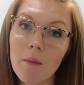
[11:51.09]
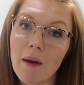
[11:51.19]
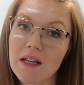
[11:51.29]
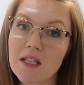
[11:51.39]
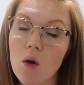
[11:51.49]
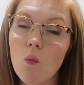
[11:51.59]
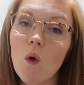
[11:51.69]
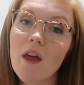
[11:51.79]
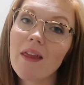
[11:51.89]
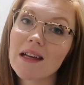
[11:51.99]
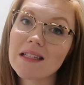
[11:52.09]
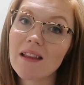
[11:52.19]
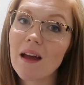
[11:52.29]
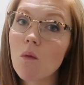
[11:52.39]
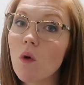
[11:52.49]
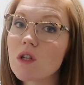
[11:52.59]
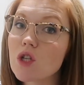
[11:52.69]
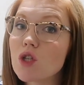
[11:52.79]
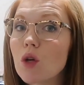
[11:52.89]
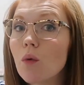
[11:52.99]
based on what they said they want to
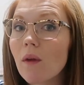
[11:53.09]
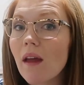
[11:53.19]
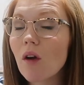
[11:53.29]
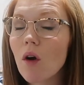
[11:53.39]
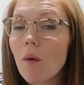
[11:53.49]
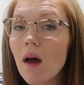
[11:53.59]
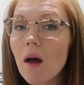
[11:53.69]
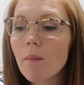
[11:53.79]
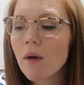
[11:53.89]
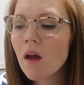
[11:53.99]
do when they grow up.